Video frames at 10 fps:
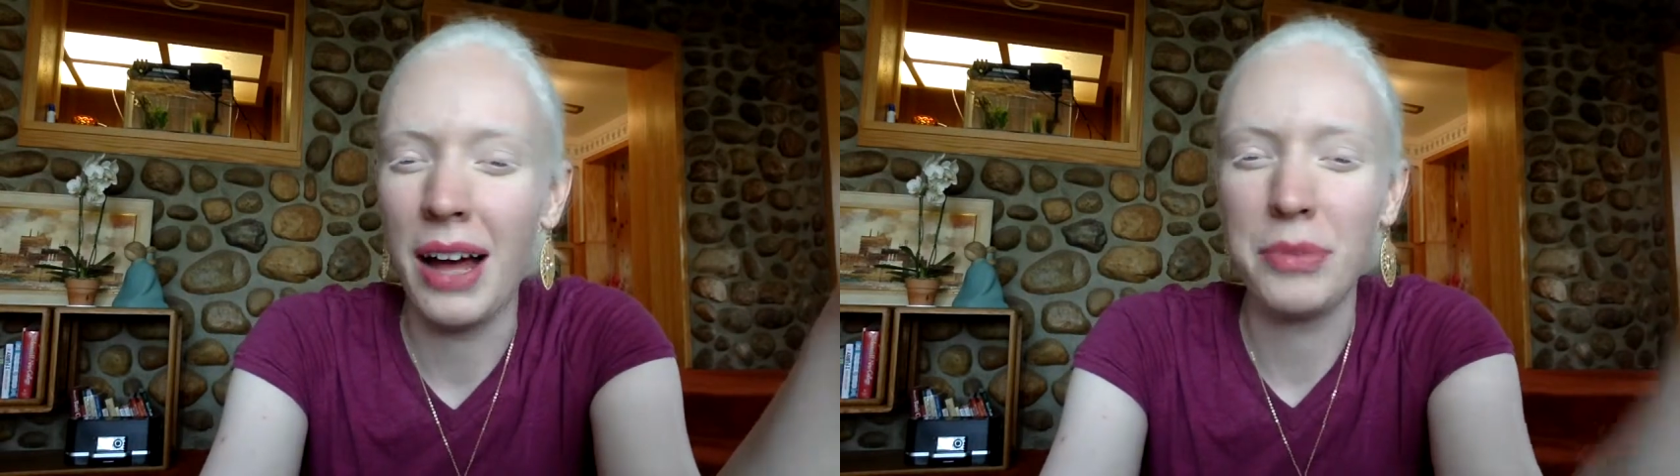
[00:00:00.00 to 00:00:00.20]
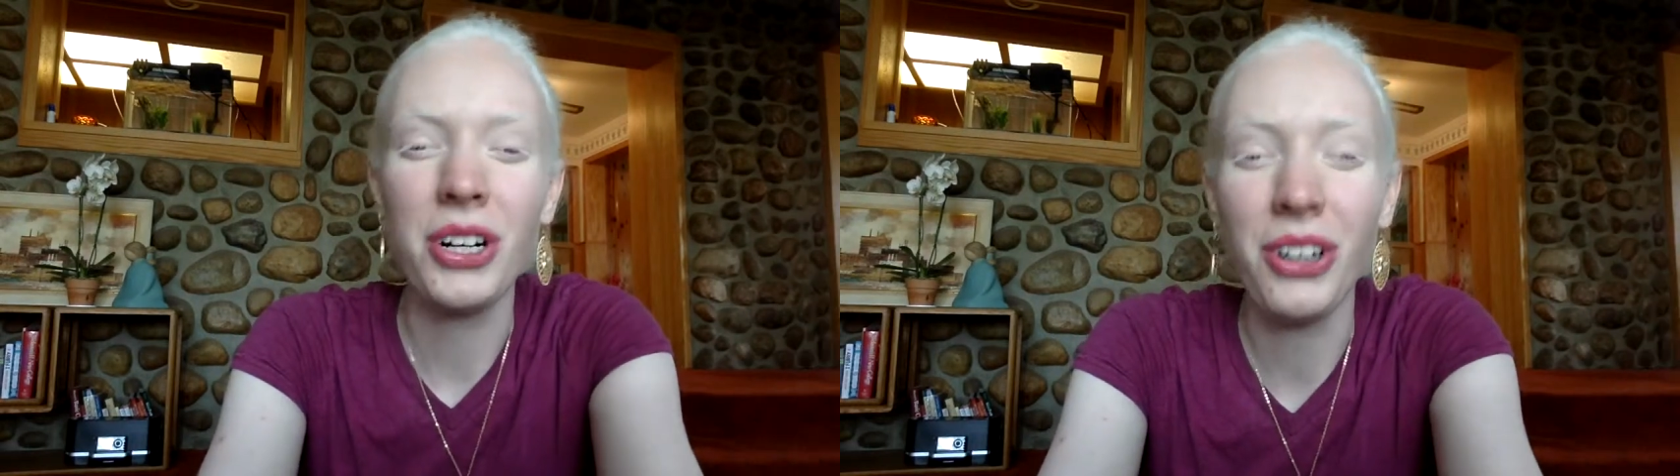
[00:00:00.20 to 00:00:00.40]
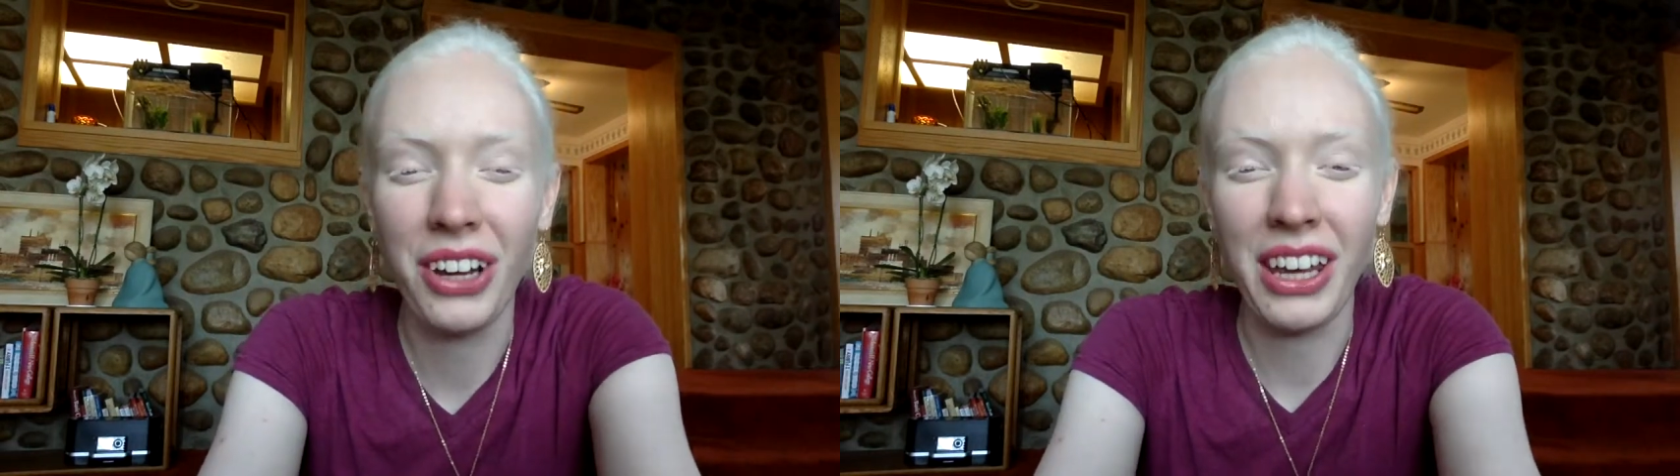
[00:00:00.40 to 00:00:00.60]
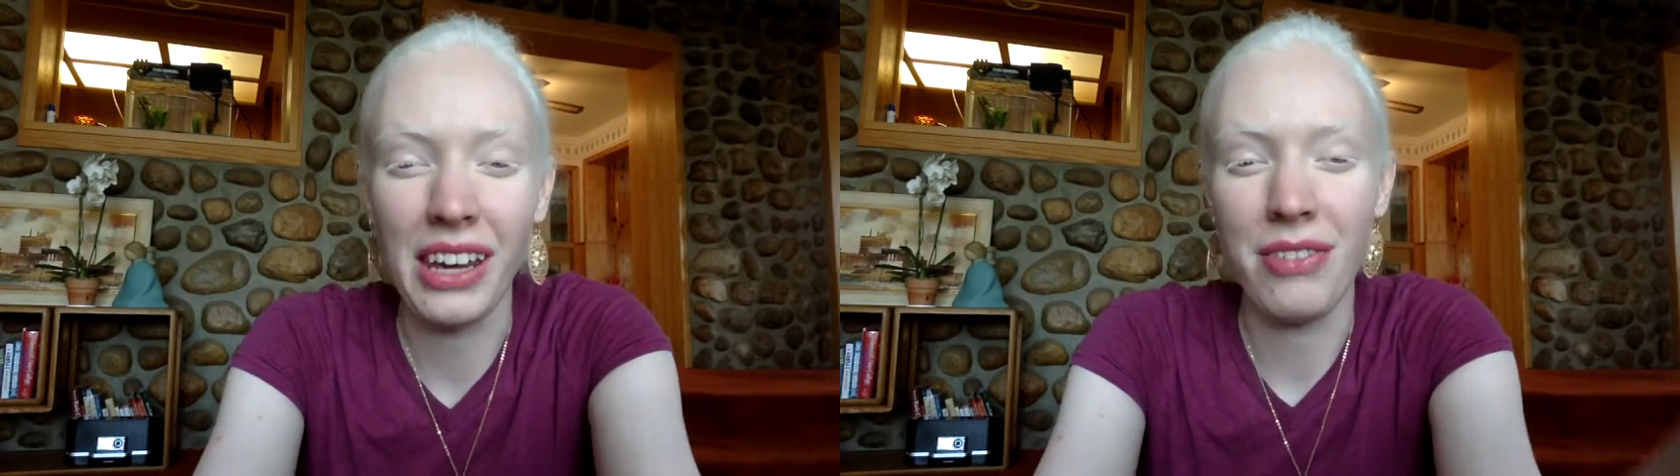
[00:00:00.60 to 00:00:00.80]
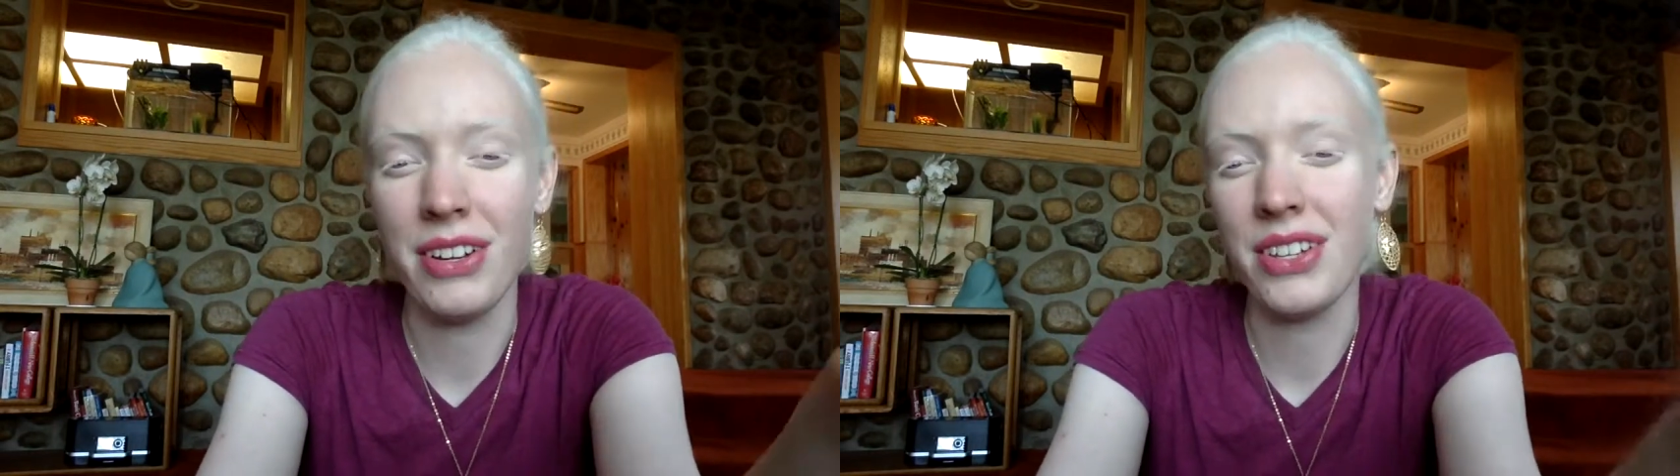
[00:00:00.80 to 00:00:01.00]

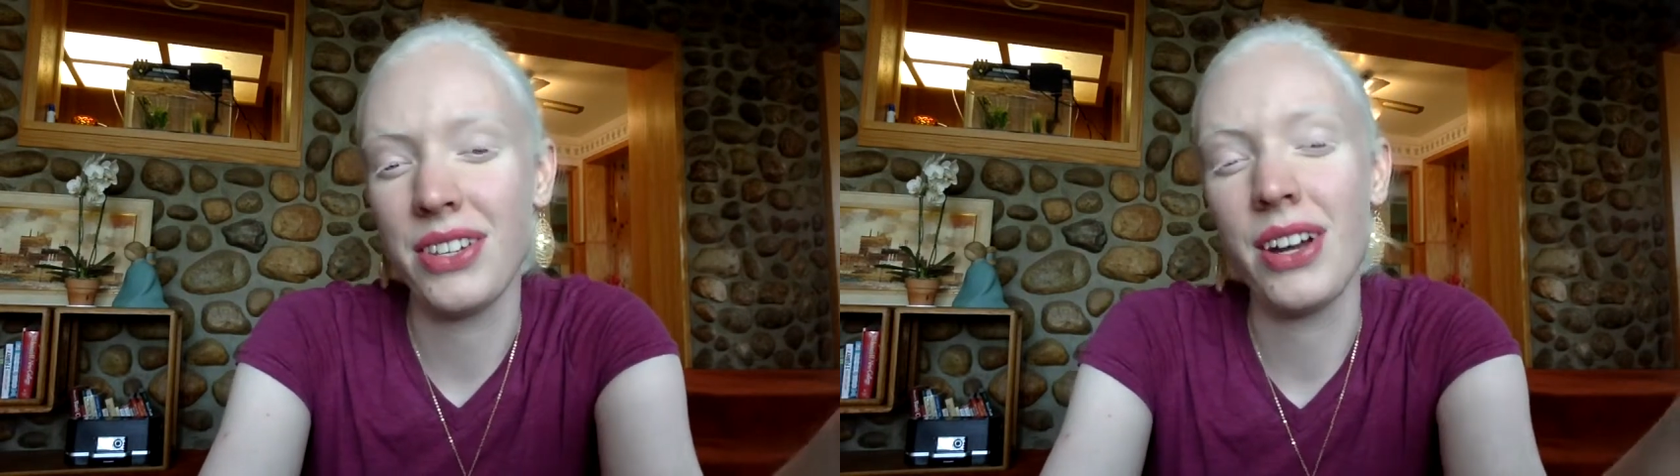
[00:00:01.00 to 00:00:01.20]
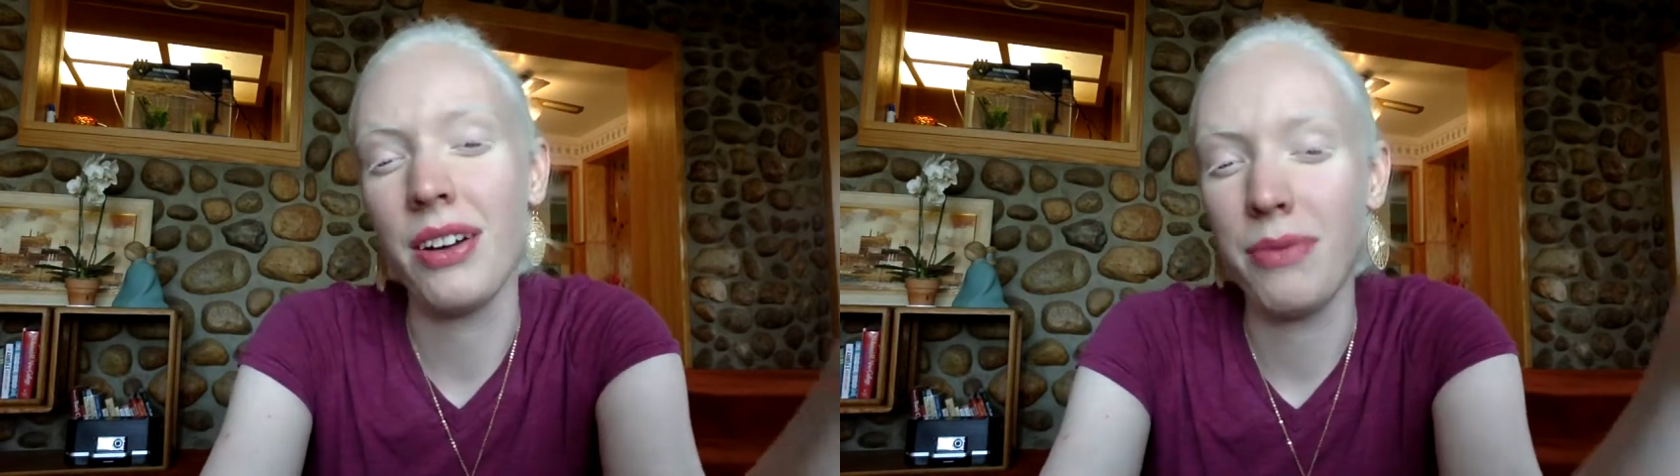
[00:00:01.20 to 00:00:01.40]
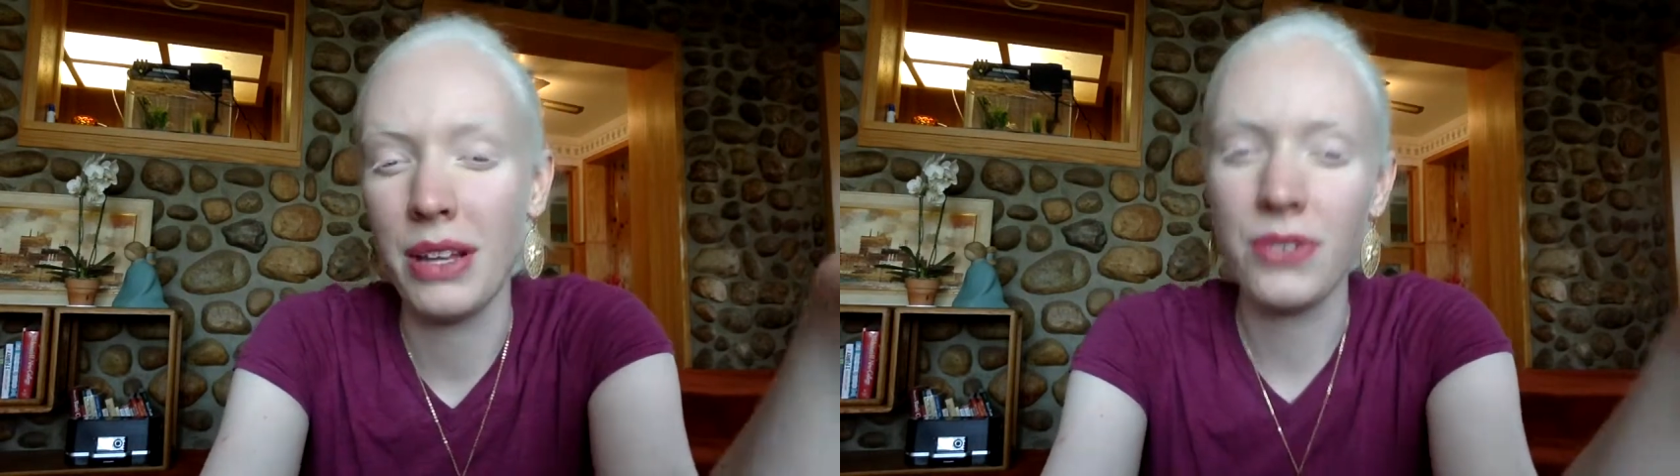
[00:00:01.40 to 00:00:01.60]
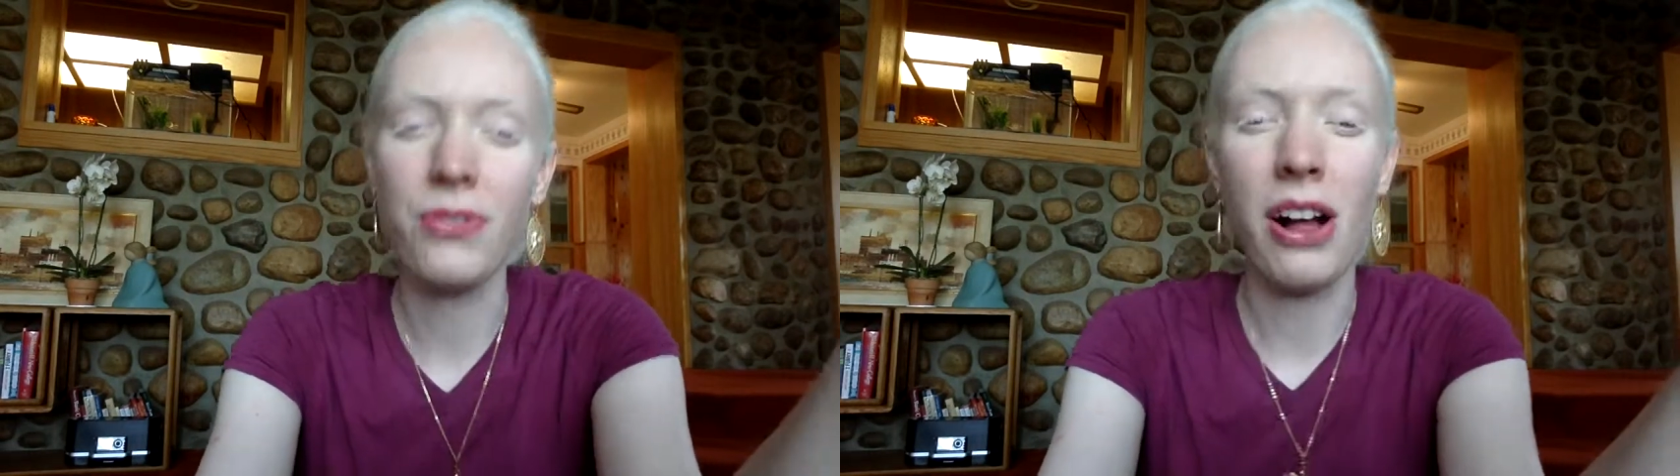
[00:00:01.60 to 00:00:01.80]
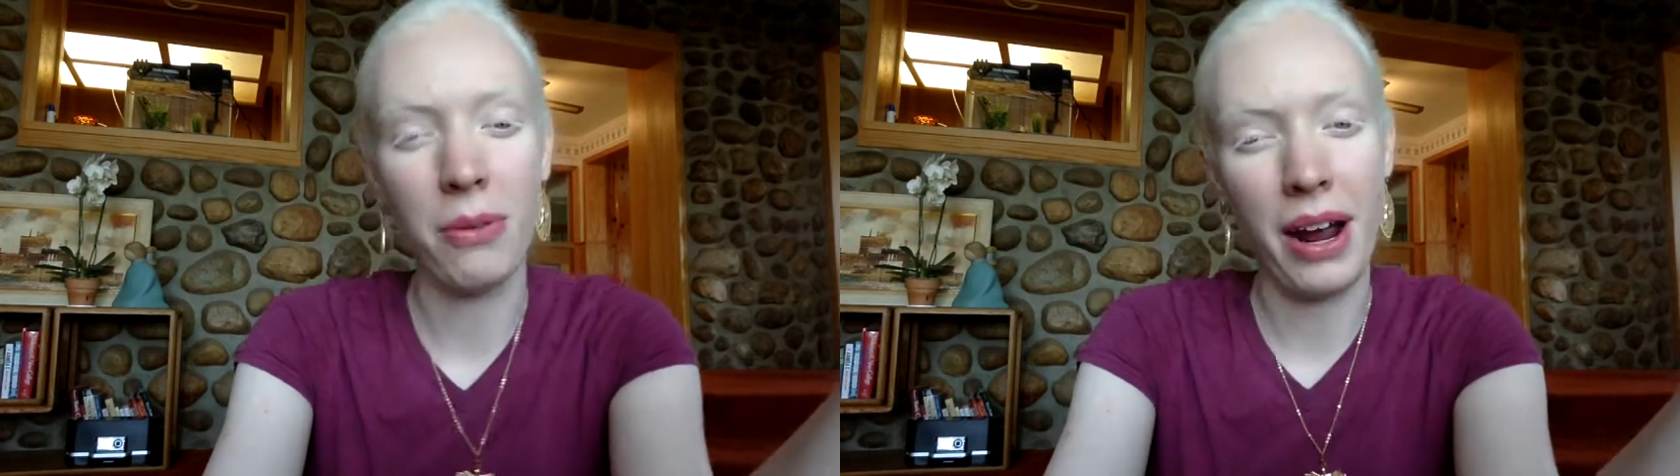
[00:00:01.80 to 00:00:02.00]
turkey if it's
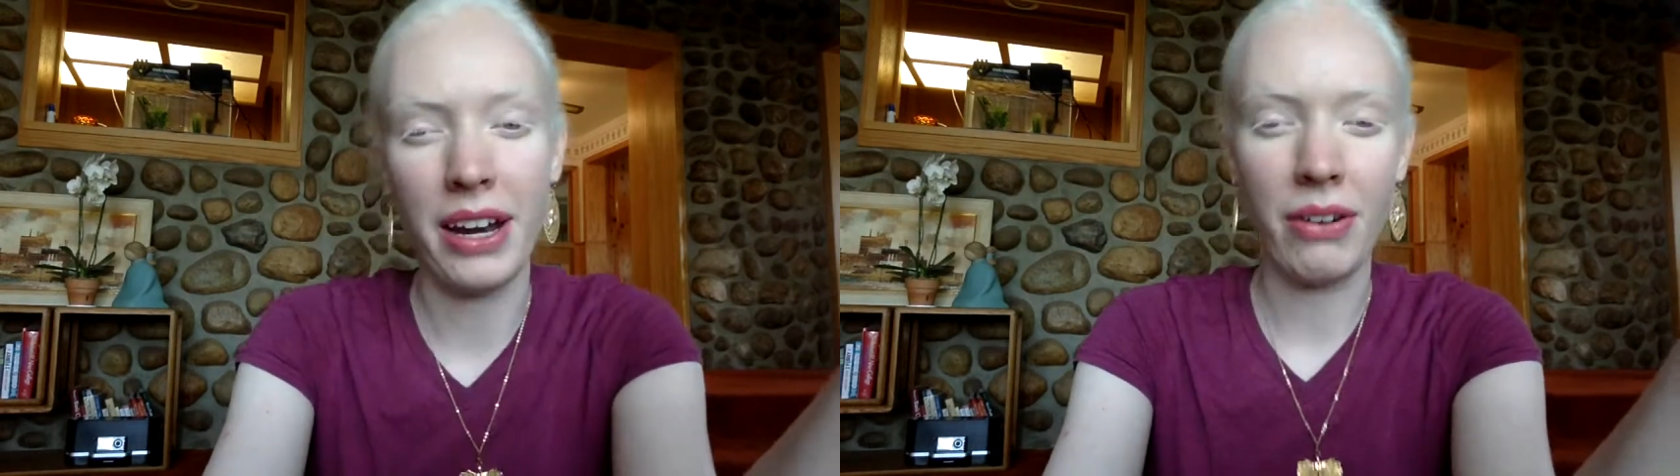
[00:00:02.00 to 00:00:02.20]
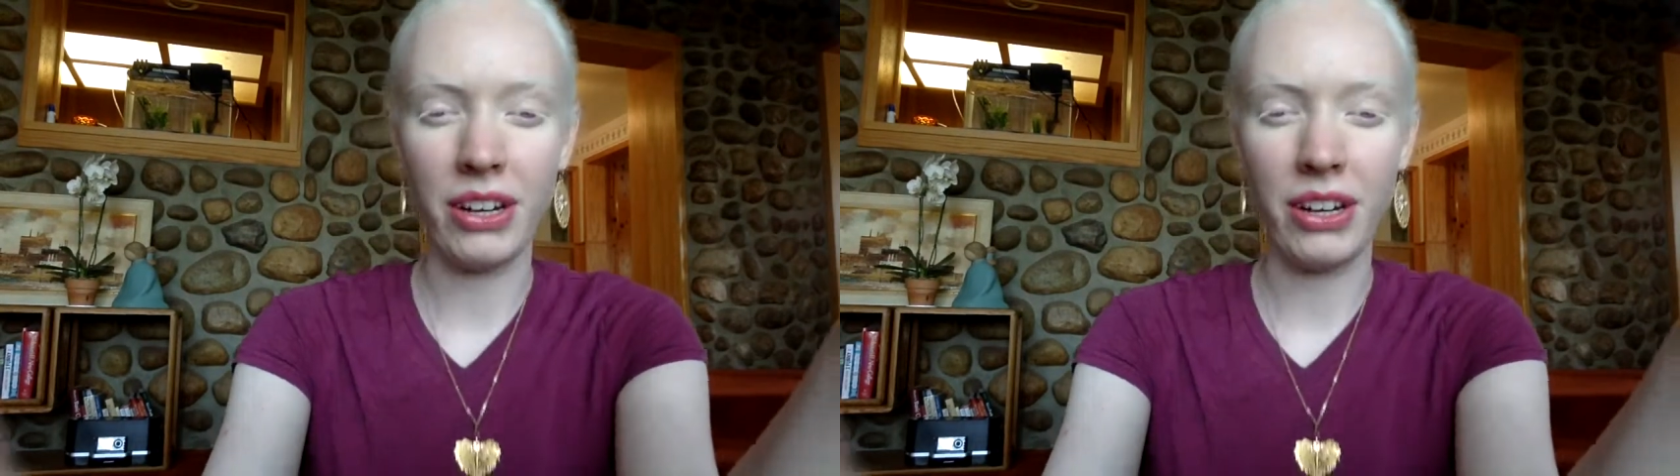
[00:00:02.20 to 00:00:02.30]
fall right now.